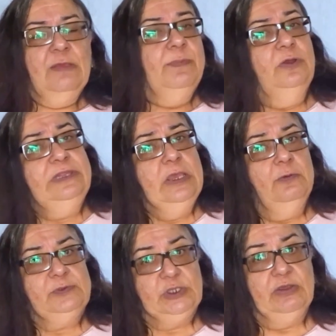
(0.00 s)
Both the
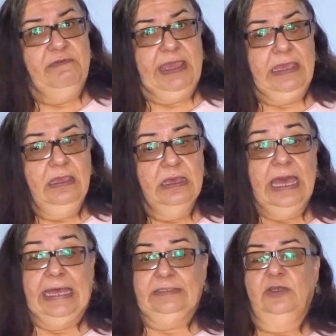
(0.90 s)
observee
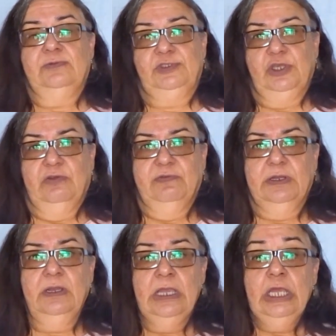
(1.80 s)
and the
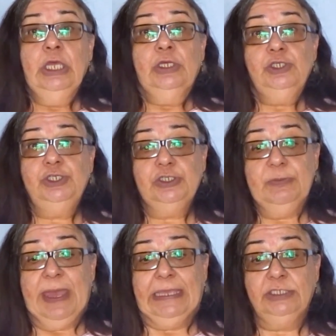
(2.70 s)
observer should
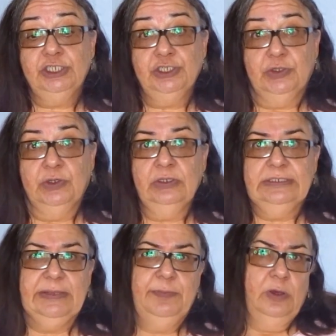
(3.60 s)
make sure
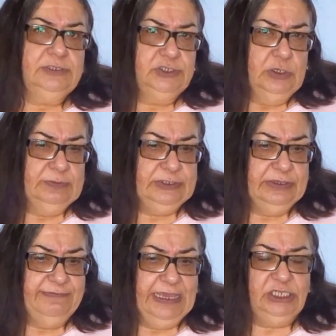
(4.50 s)
the
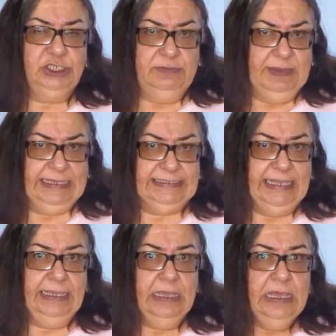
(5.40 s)
post-observation
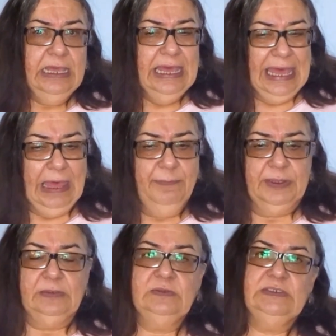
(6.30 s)
meeting
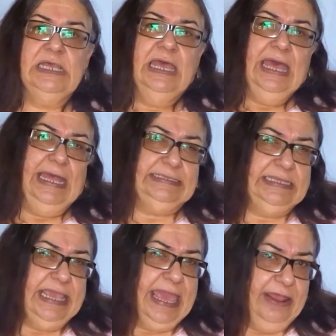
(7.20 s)
happens at
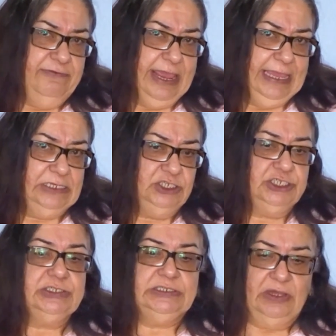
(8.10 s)
the arranged
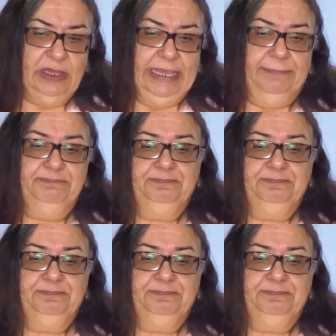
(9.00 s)
time.